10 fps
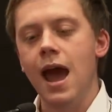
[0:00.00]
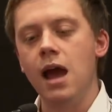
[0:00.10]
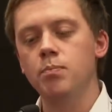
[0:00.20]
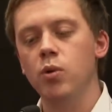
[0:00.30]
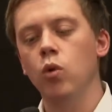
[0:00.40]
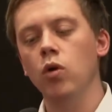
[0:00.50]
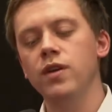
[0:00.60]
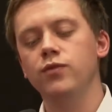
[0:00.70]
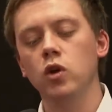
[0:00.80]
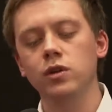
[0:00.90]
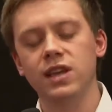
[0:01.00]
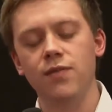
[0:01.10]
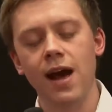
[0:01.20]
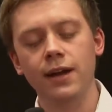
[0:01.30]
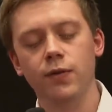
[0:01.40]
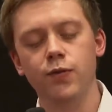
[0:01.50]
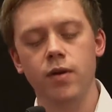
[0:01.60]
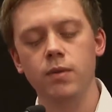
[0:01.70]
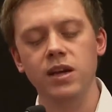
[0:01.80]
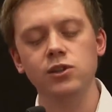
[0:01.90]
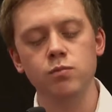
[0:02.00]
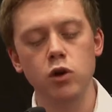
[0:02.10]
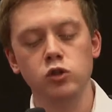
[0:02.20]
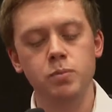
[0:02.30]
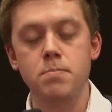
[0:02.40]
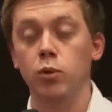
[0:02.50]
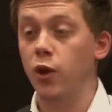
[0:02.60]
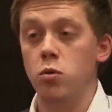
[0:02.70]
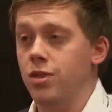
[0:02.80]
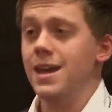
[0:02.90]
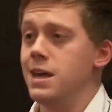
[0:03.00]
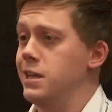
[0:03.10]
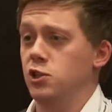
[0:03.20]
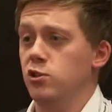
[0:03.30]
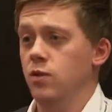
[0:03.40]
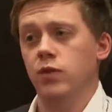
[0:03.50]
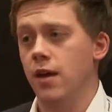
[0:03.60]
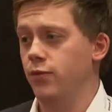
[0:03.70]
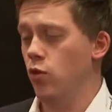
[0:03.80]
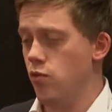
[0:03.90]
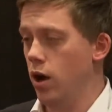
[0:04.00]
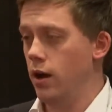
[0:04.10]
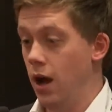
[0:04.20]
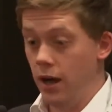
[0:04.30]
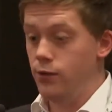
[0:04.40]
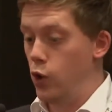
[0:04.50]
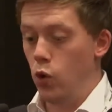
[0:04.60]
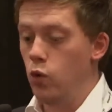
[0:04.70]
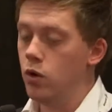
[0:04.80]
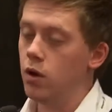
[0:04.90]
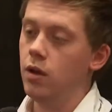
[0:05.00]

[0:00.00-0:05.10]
and but what they've done is they've had a fr- because most people don't think in terms of left or right. I do.